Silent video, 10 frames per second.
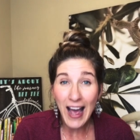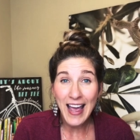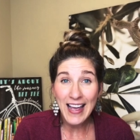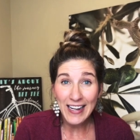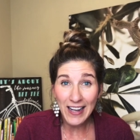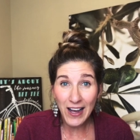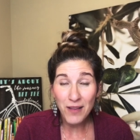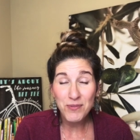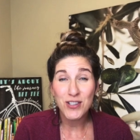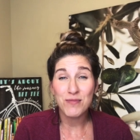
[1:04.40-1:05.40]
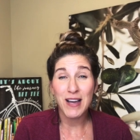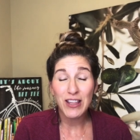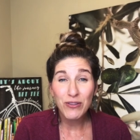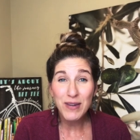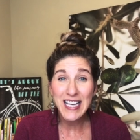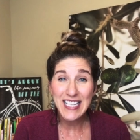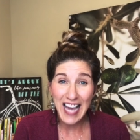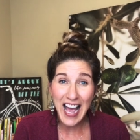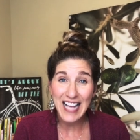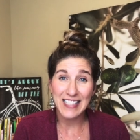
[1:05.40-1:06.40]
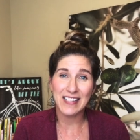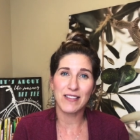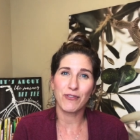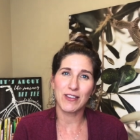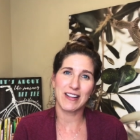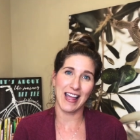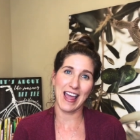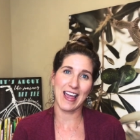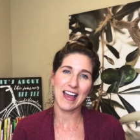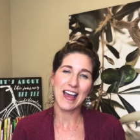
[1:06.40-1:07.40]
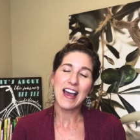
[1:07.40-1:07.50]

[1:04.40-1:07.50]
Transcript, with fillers: I had accomplished my three tasks for the day.